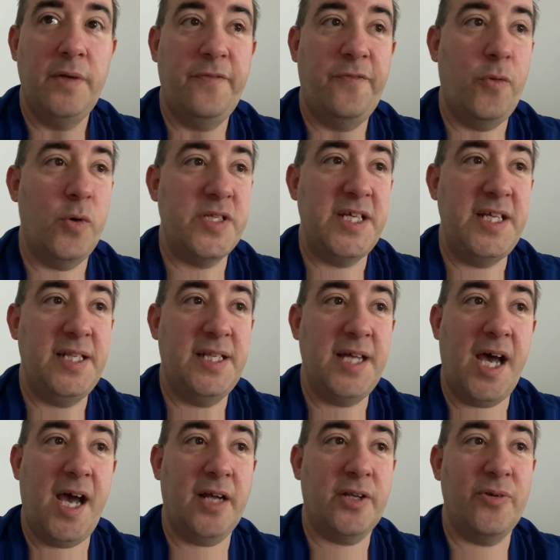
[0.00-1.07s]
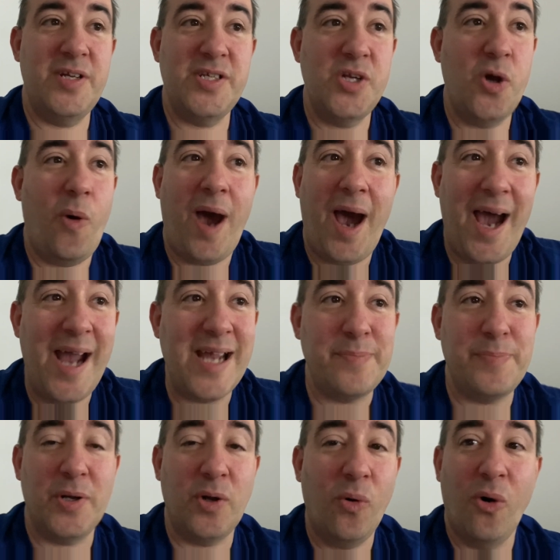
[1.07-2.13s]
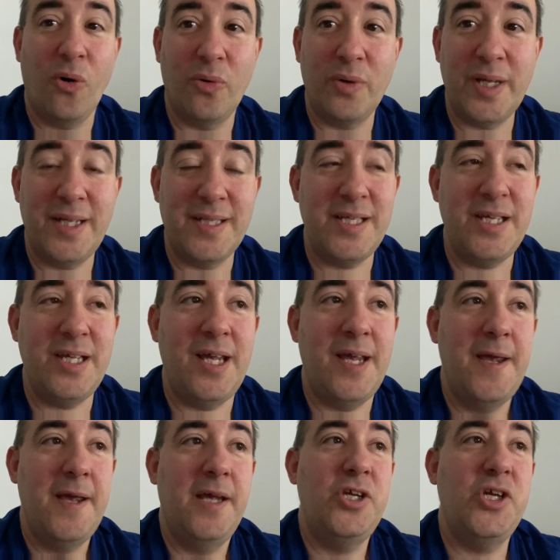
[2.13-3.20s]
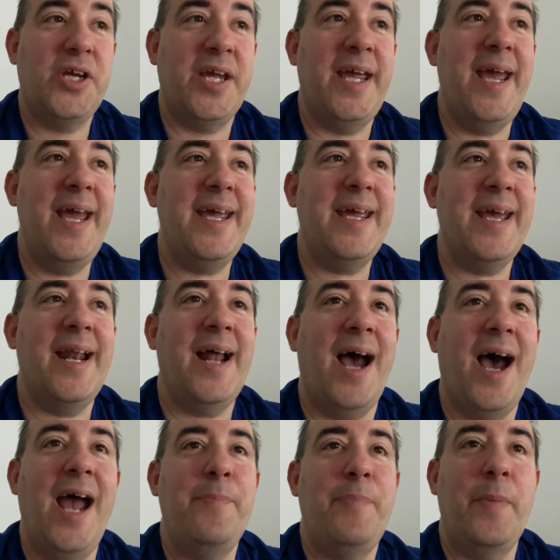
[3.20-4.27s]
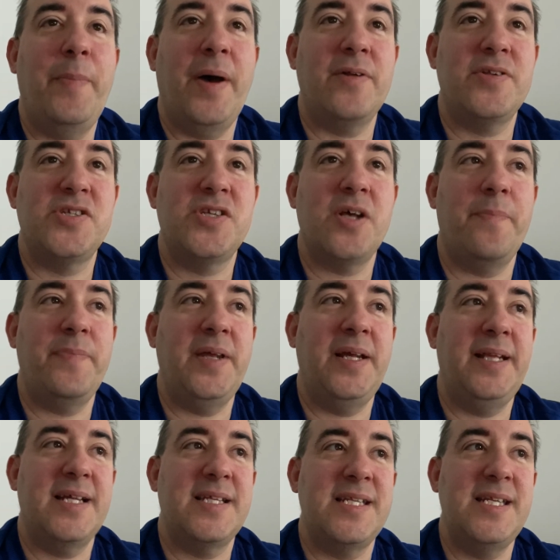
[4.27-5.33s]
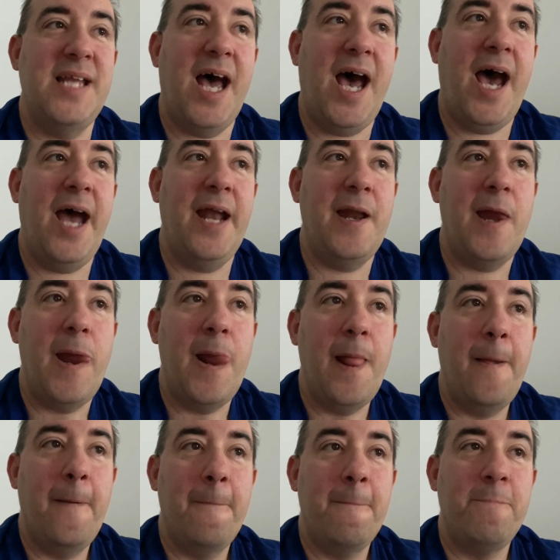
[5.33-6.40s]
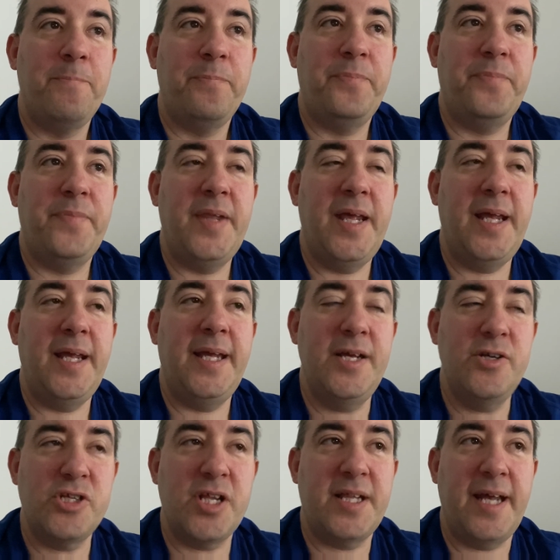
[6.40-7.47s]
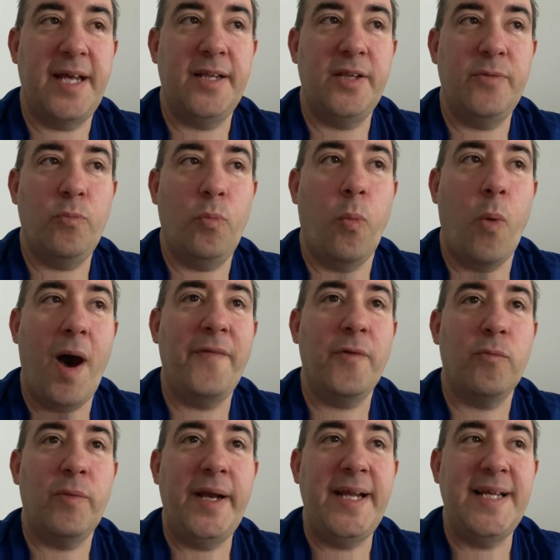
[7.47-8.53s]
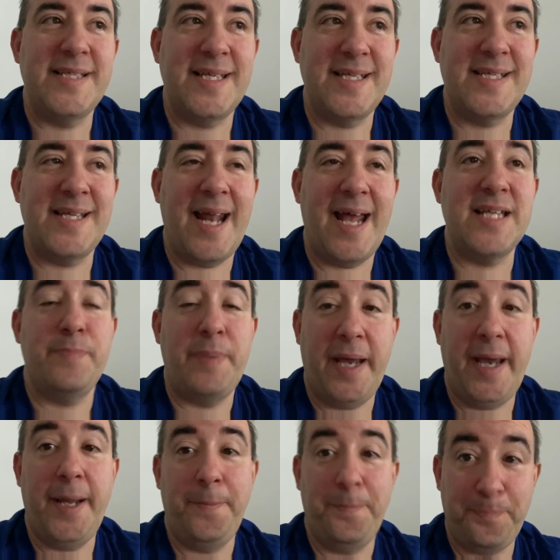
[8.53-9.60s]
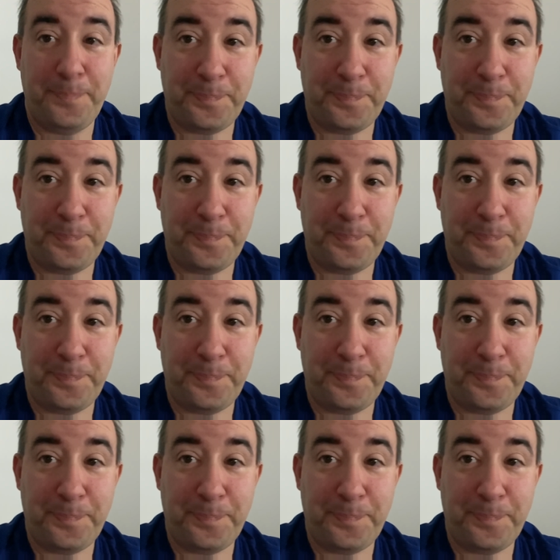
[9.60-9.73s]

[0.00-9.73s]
14th Doctor. There's no hype at all. It, you, you can't get hype about something that's not... here's the thing. While the ratings isn't as bad,